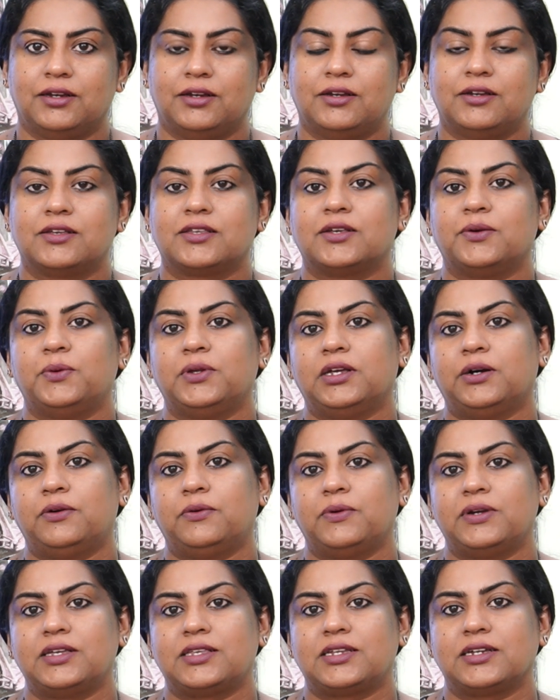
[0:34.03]
So without
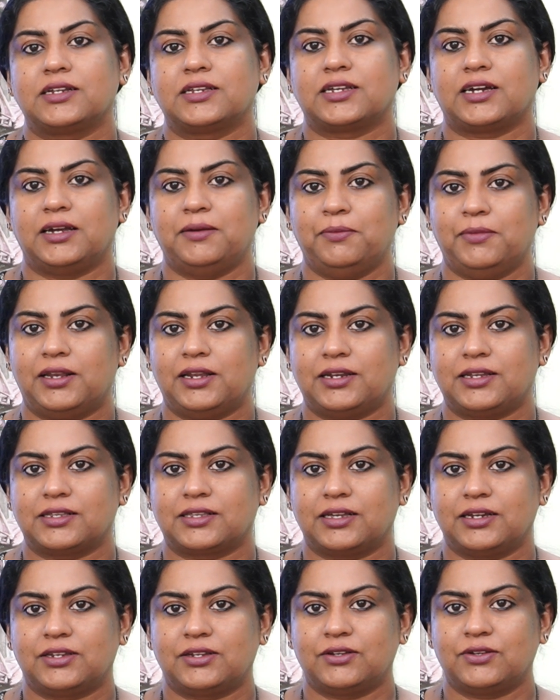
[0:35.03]
wasting time, let us
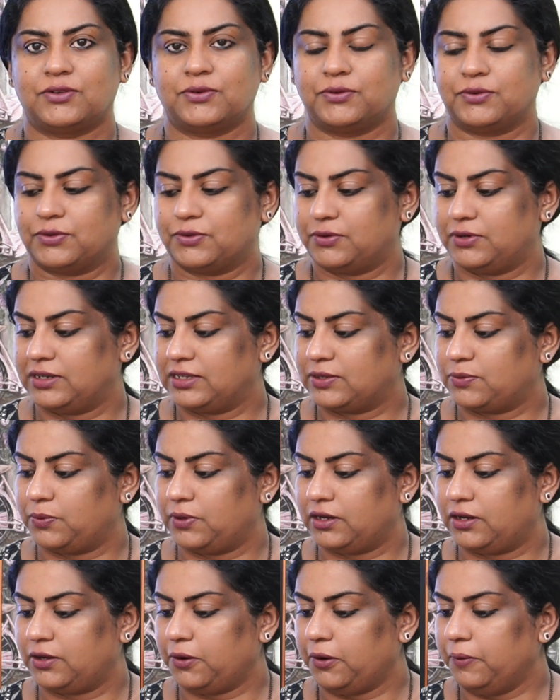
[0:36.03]
get into today's
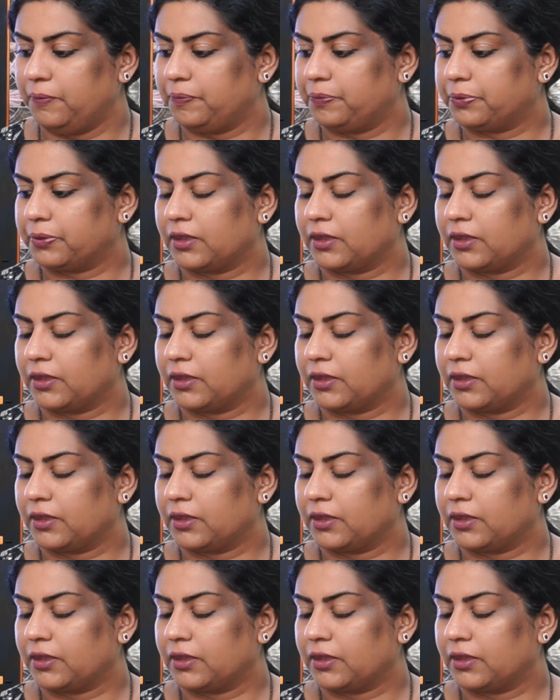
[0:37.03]
video.